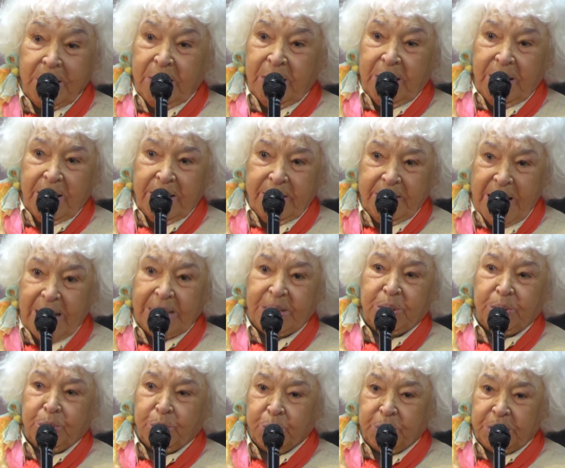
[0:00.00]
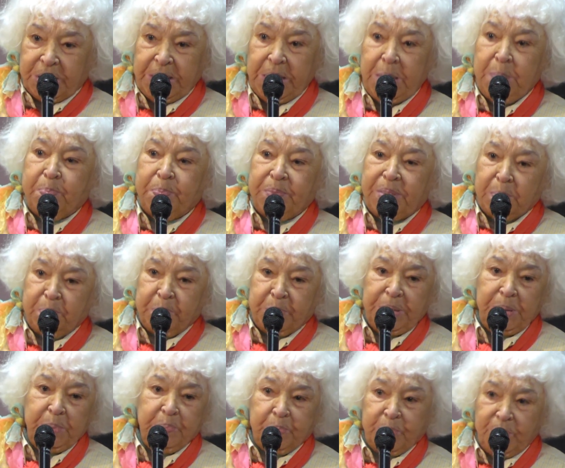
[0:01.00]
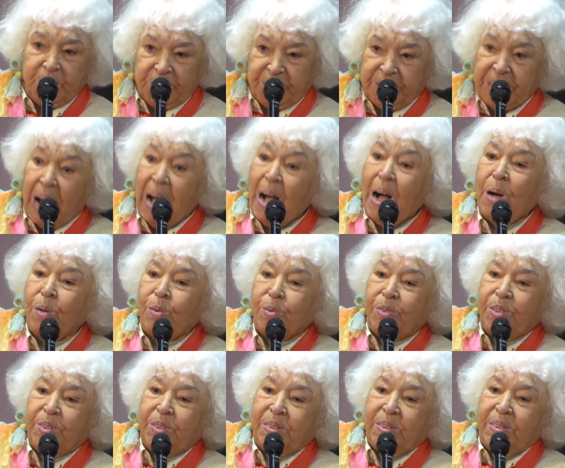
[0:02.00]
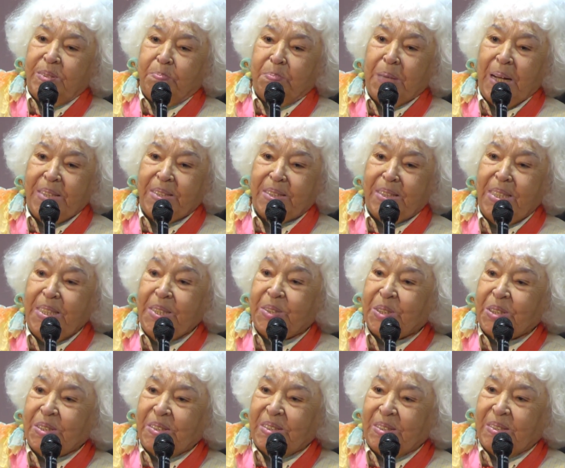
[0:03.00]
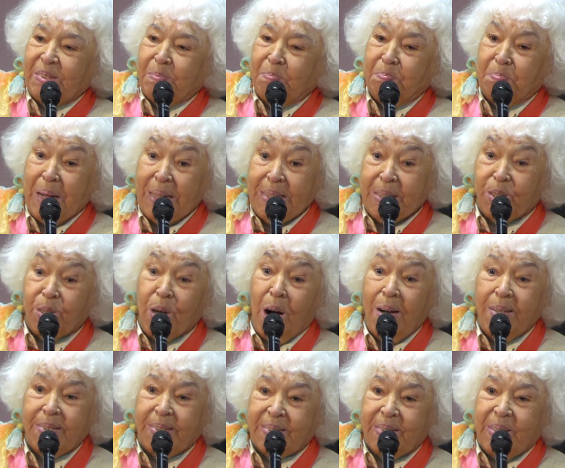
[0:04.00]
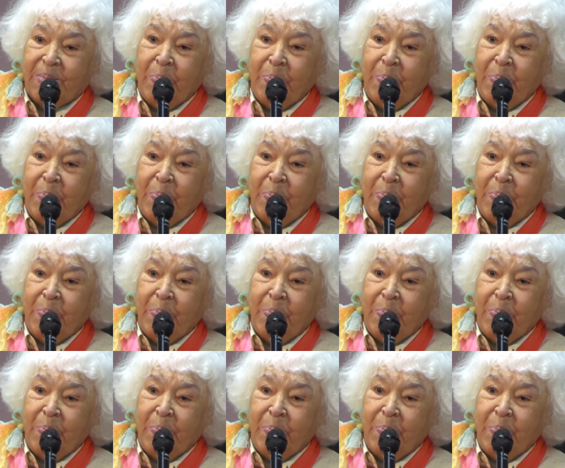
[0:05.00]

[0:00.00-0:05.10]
That's to keep the people down by religion, by God,